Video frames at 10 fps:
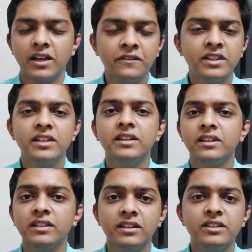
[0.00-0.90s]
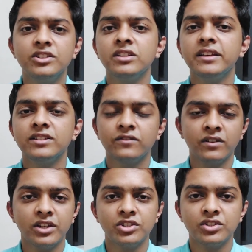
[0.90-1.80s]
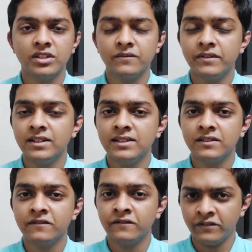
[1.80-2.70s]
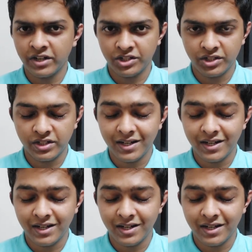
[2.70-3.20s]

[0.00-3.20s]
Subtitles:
Everything in initial days of relationship feels fresh,